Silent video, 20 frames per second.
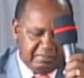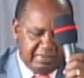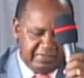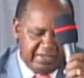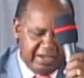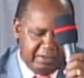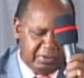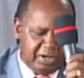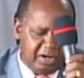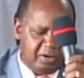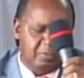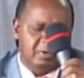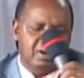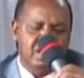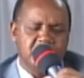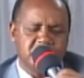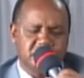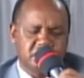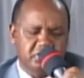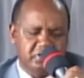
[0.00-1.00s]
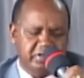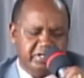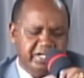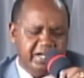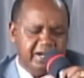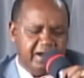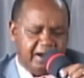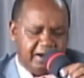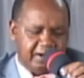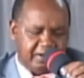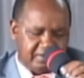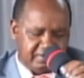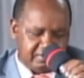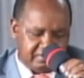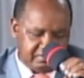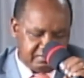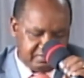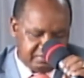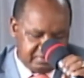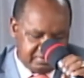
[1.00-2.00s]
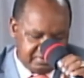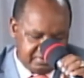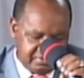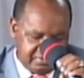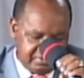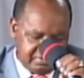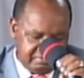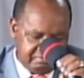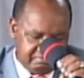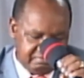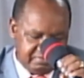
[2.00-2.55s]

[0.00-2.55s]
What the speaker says: They will want to hear things